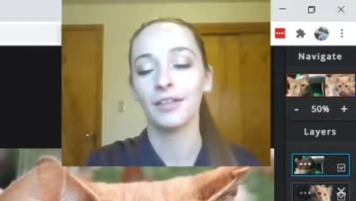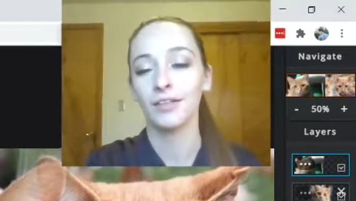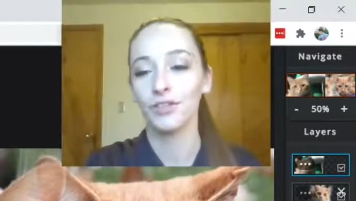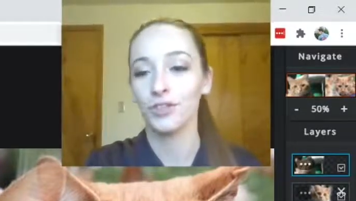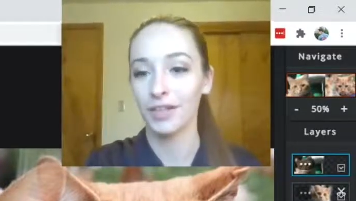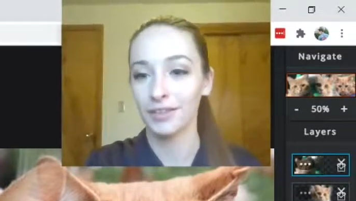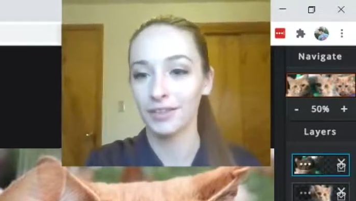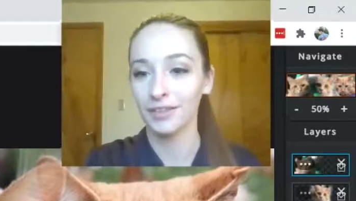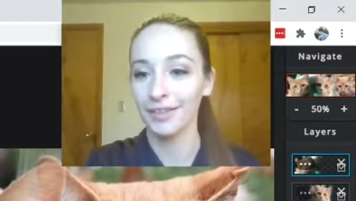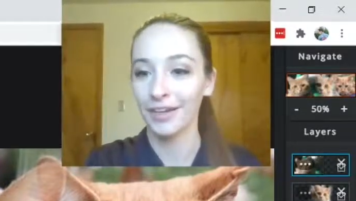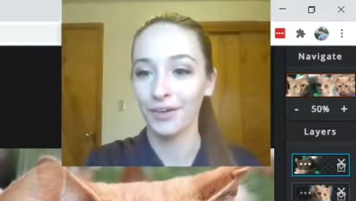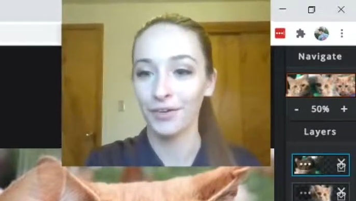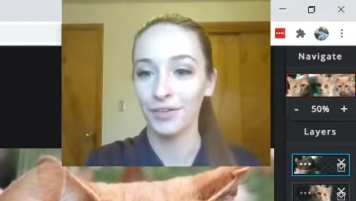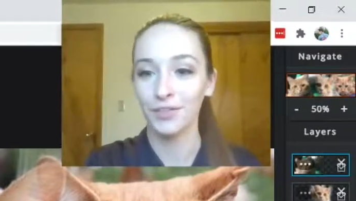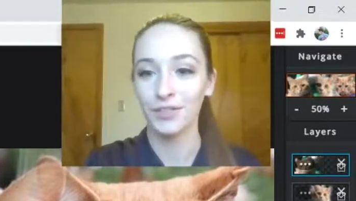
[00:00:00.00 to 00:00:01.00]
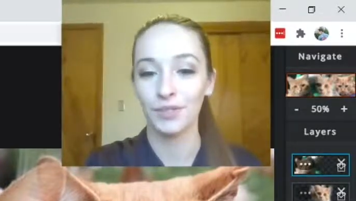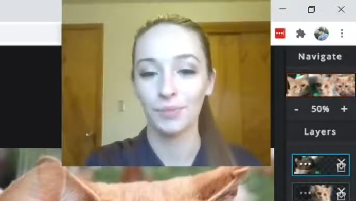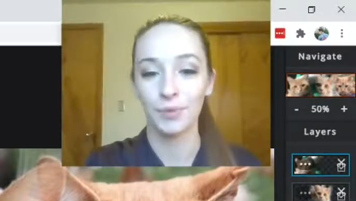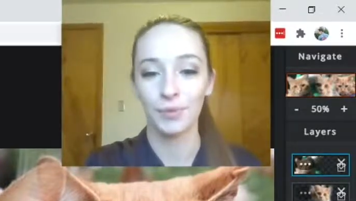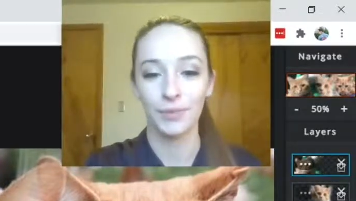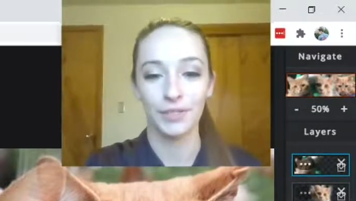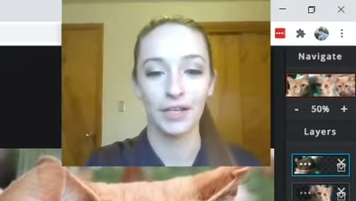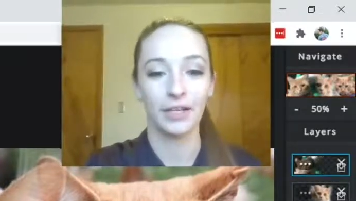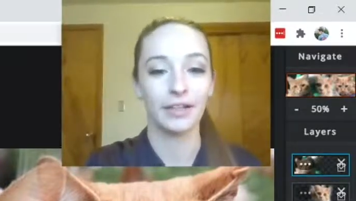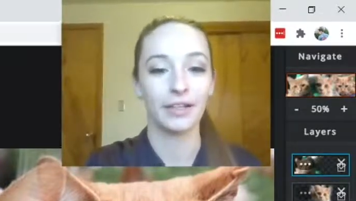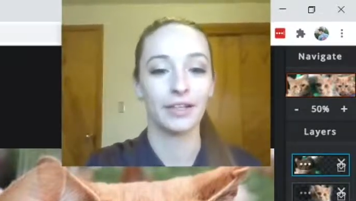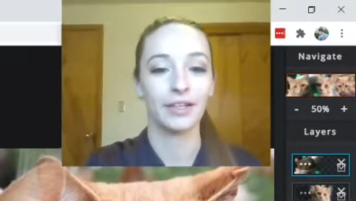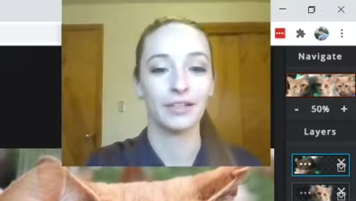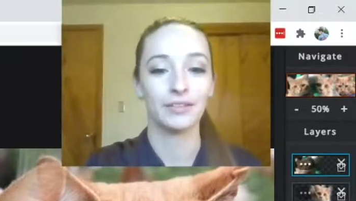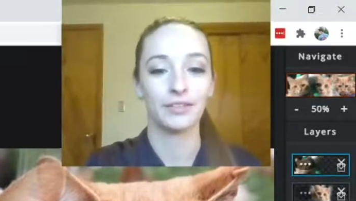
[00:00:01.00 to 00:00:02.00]
Check the layers because most
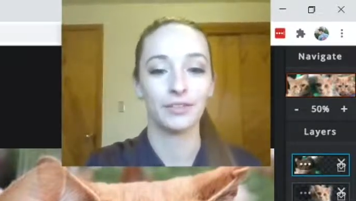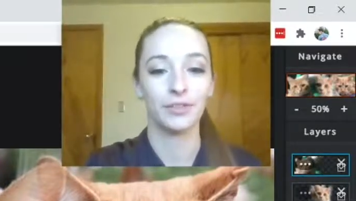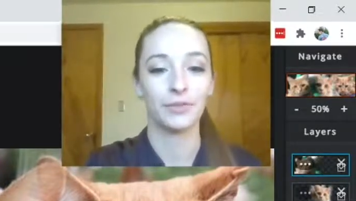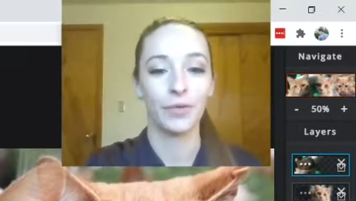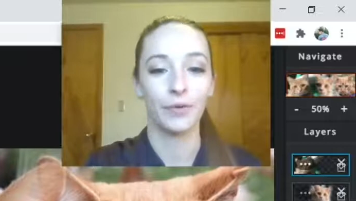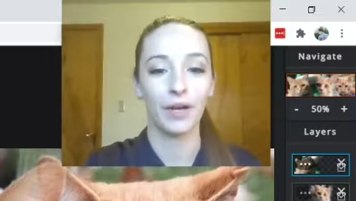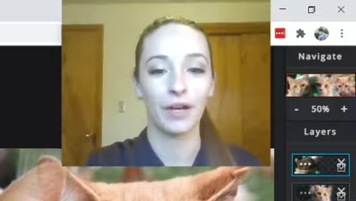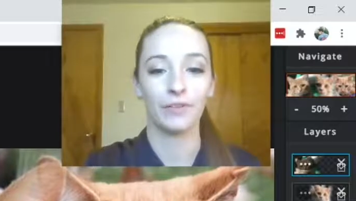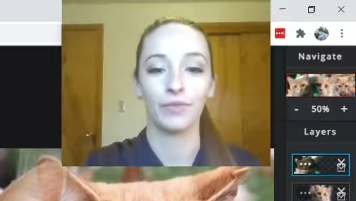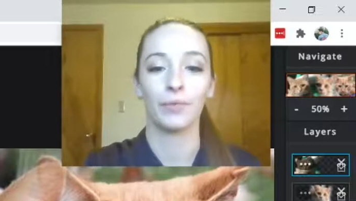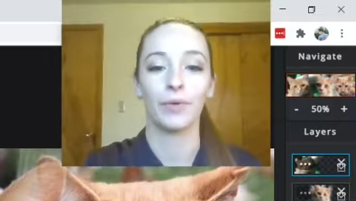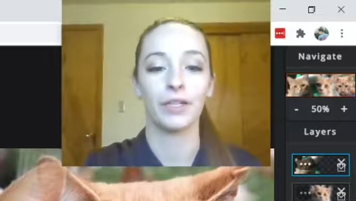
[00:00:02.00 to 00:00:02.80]
likely you don't have the right